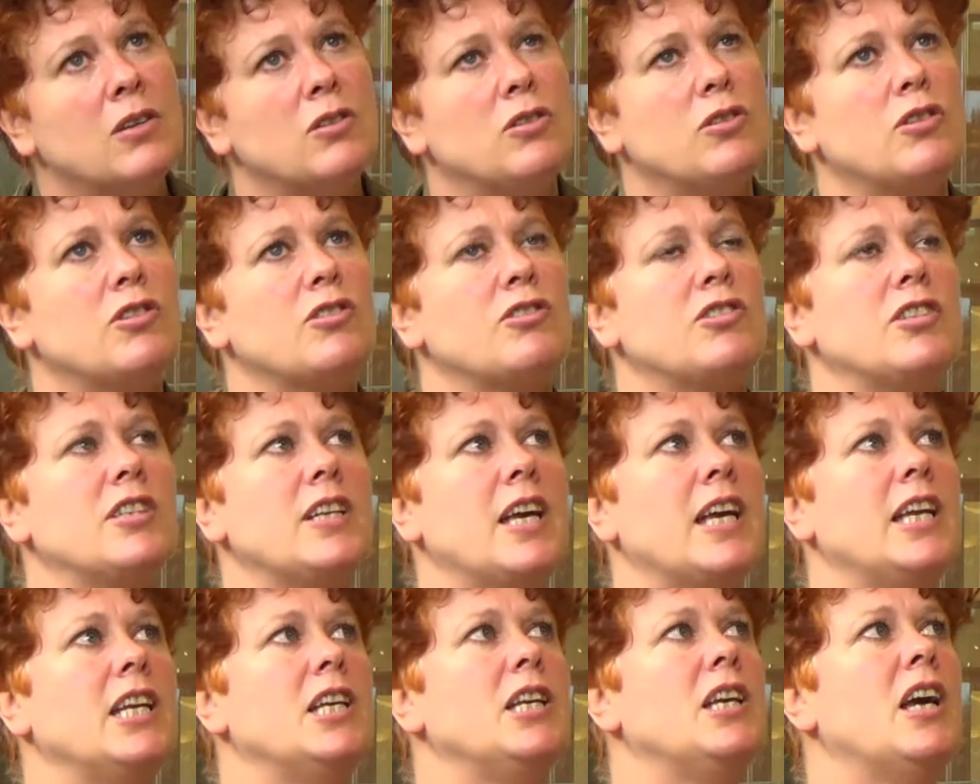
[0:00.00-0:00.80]
Do you
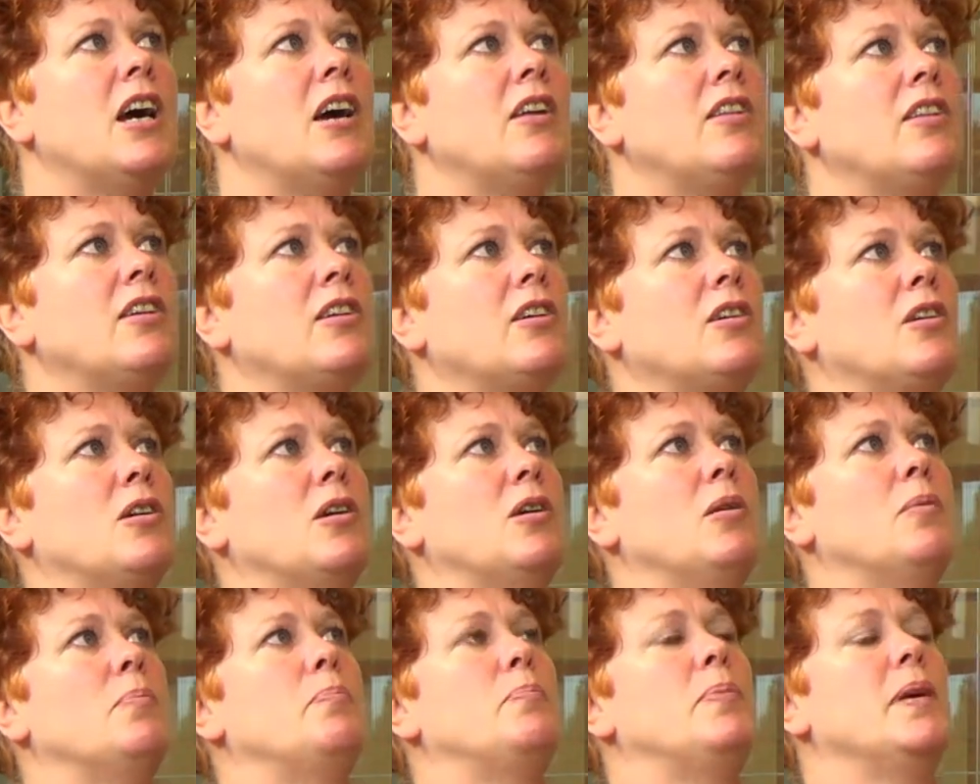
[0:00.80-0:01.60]
see any other
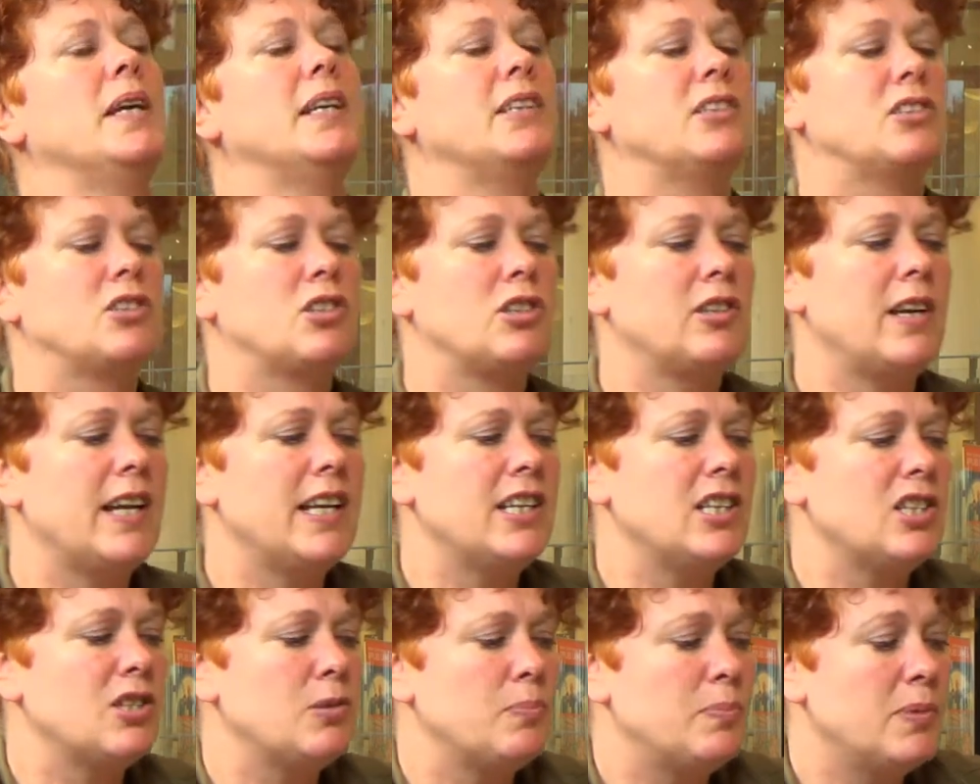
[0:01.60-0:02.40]
big
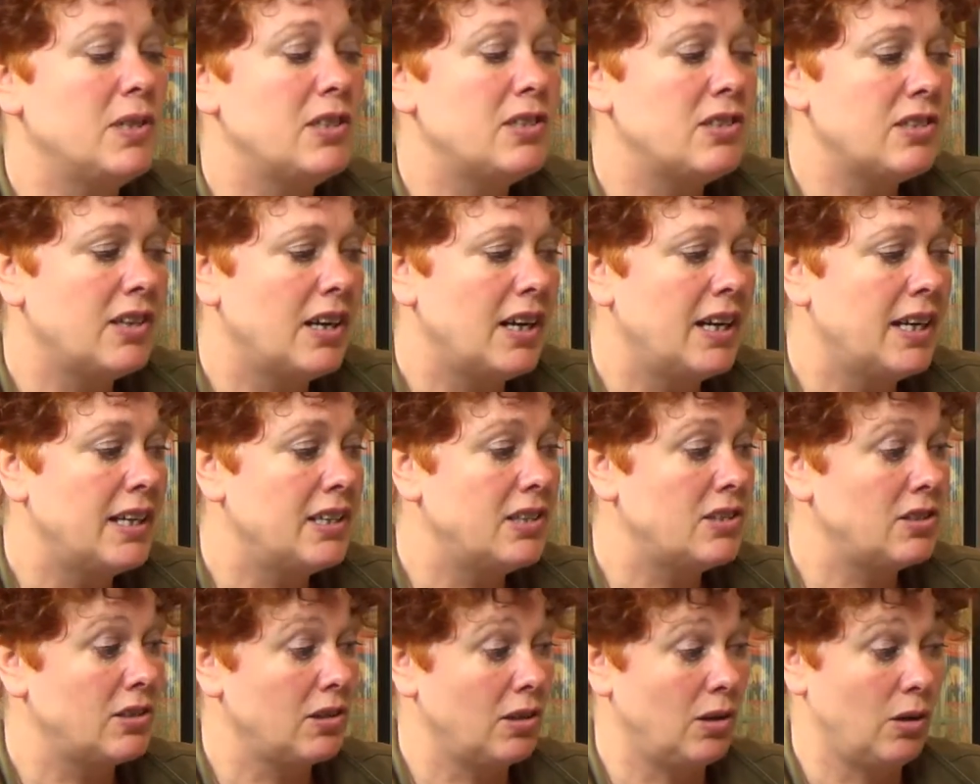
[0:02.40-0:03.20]
trends
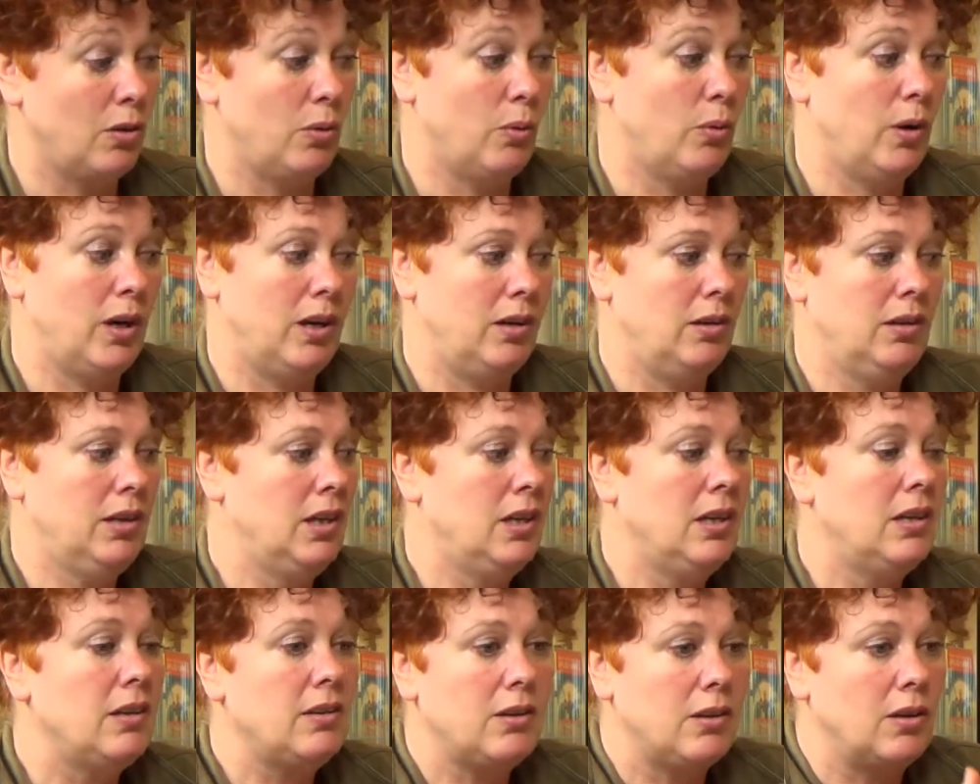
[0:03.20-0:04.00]
besides, a lot
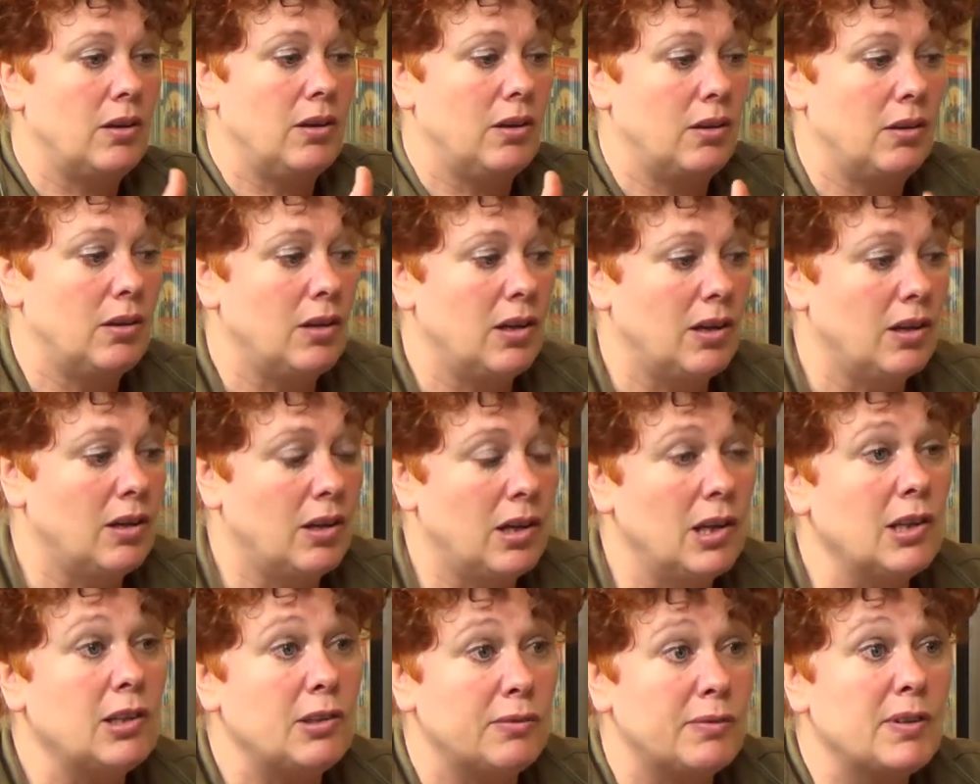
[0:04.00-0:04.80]

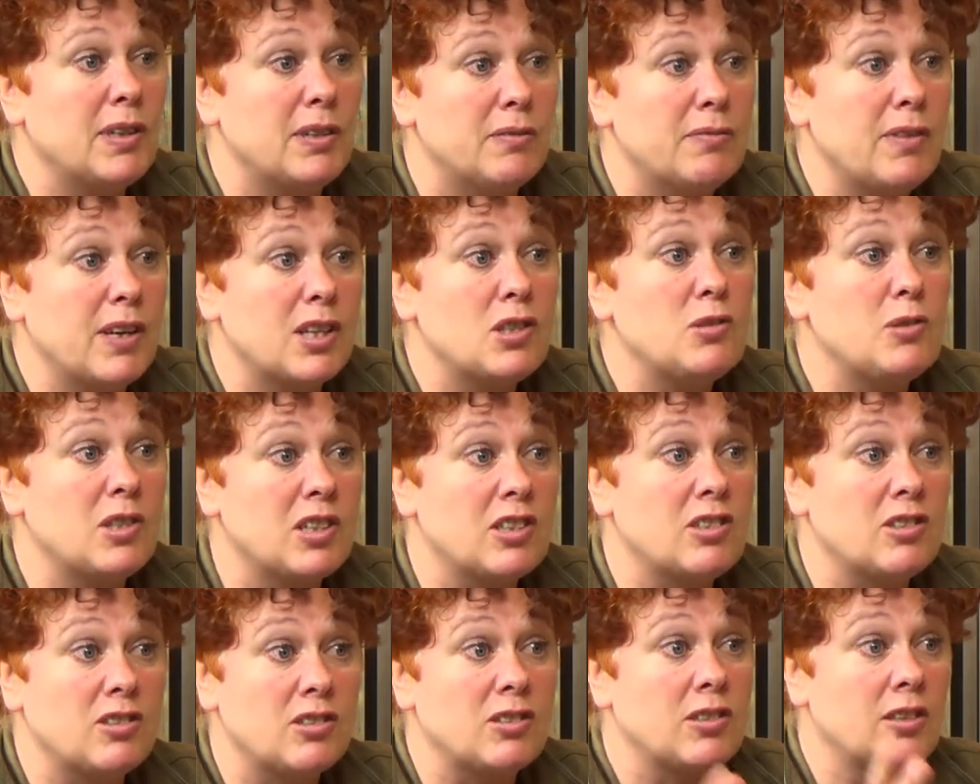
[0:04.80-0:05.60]
of
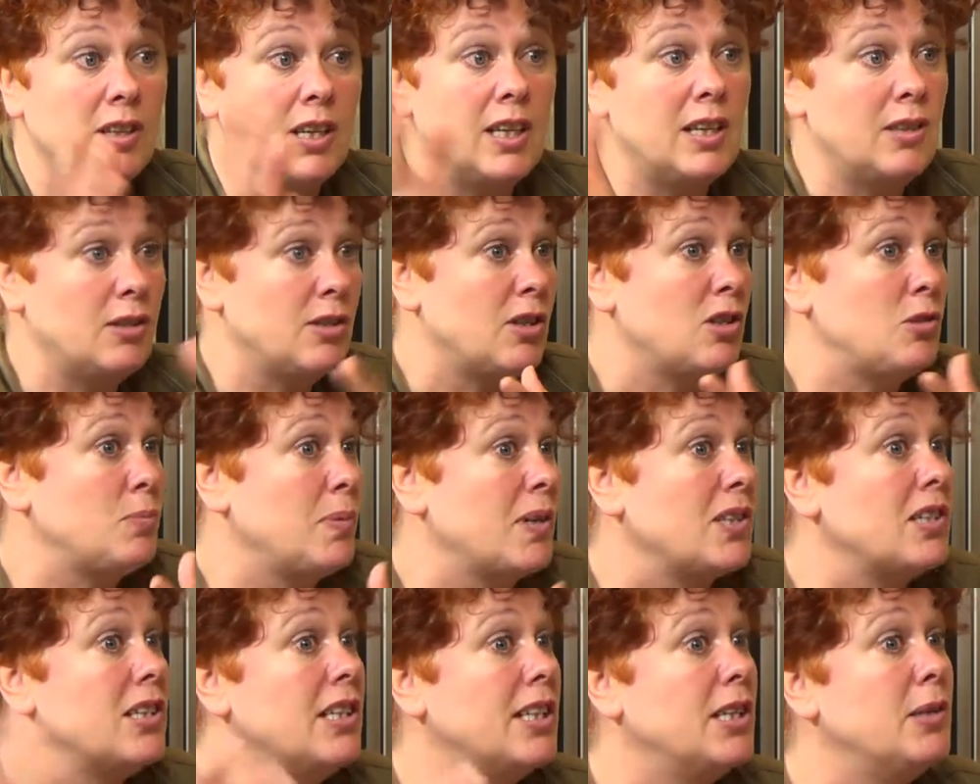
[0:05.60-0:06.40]
investors,
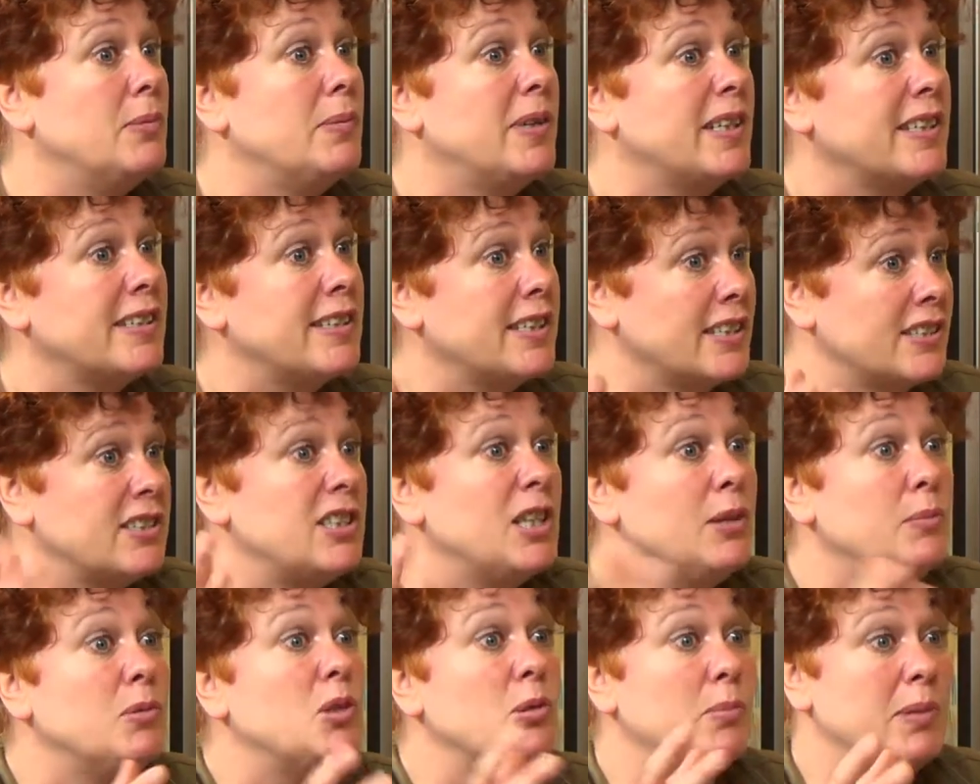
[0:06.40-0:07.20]
especially in America,
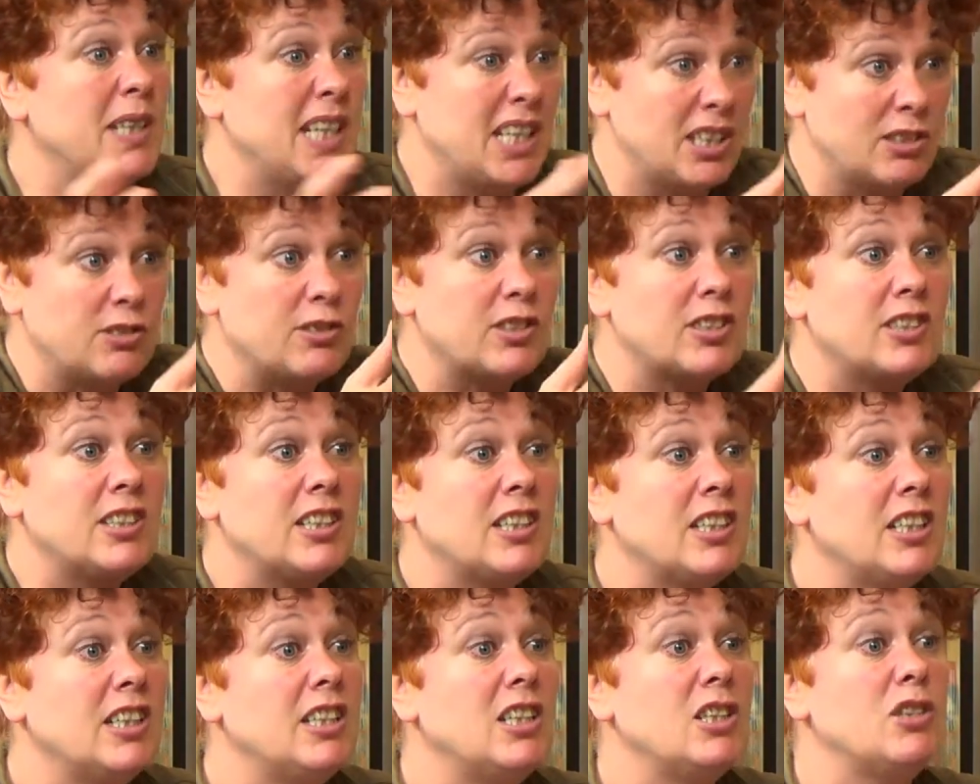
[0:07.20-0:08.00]
seem to be
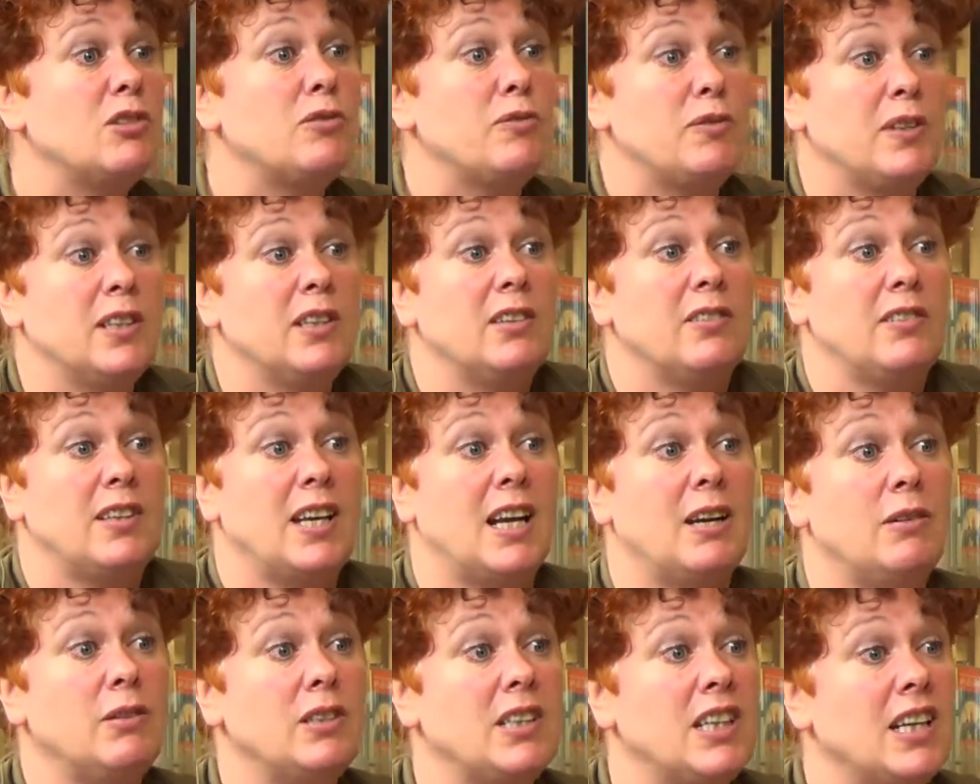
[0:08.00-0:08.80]
interested in this field
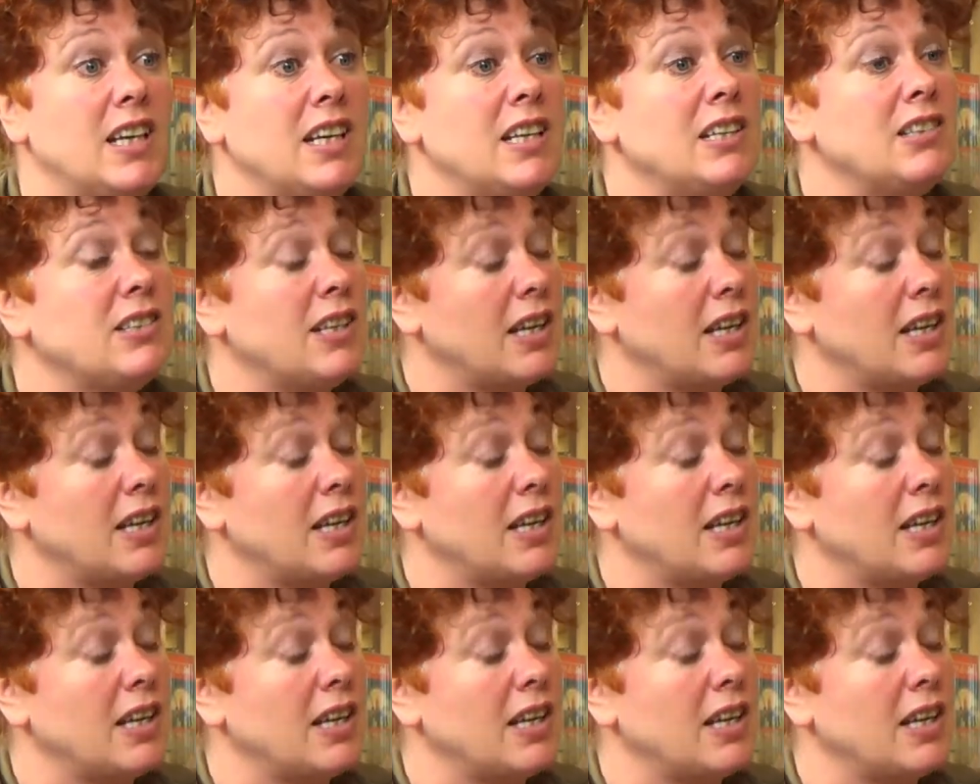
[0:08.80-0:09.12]
nowadays?